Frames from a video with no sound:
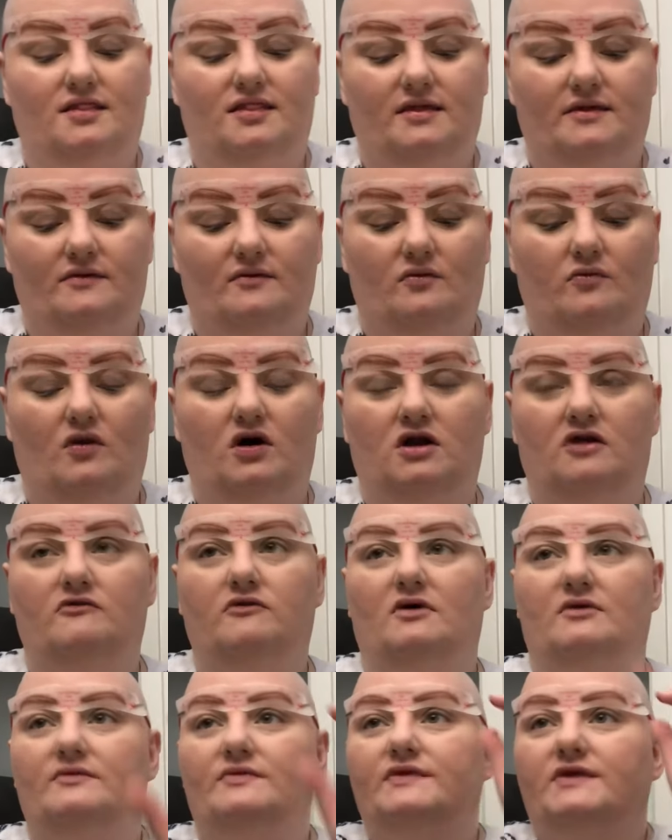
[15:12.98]
that one of
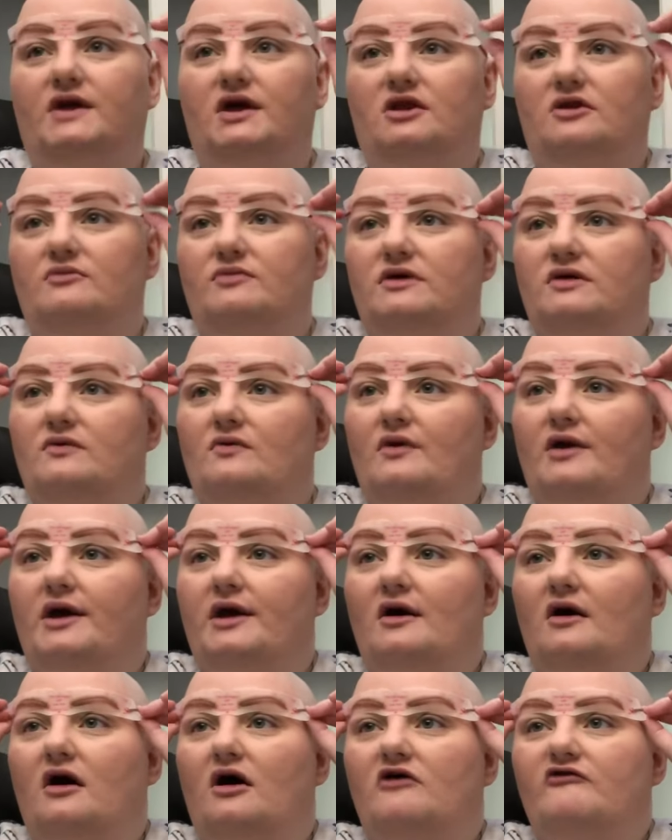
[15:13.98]
them's gonna be way
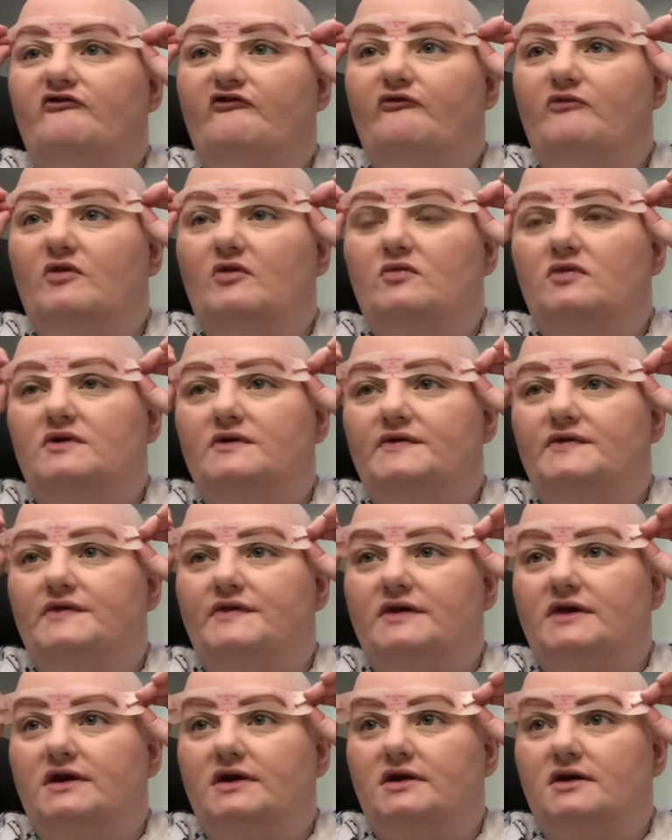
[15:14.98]
off, but we'll
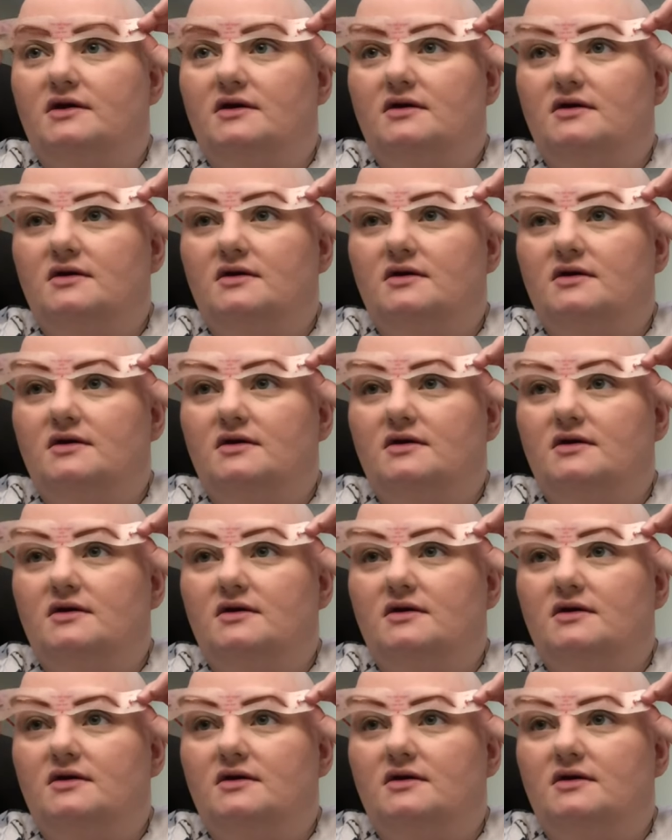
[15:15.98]
see.